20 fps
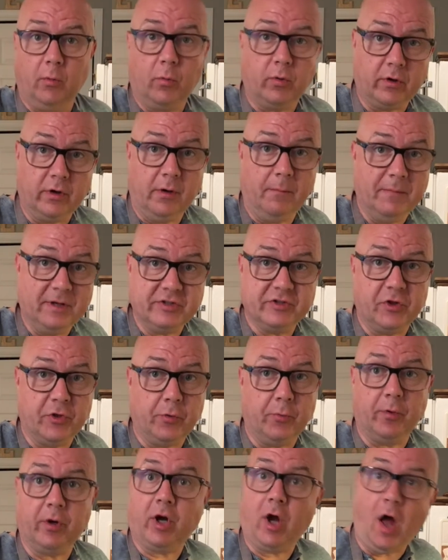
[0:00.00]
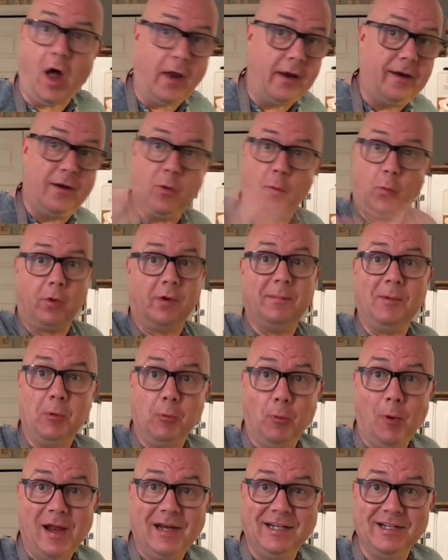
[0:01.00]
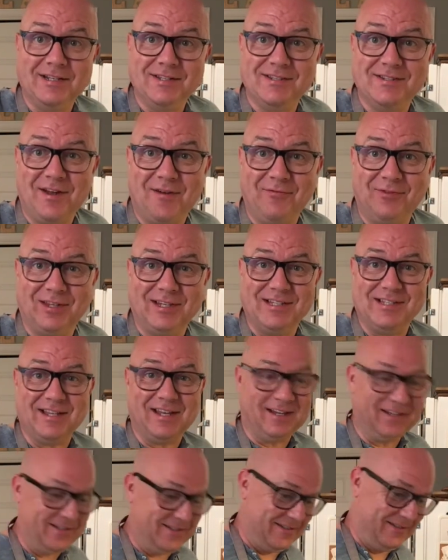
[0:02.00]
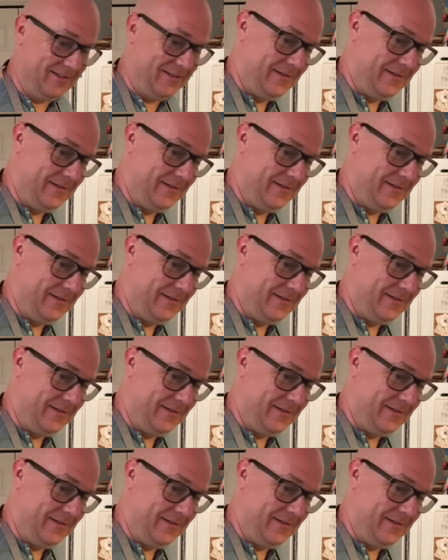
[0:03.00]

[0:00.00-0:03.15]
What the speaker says: We're gonna mix in the ricotta and we're gonna be ready to stuff these things.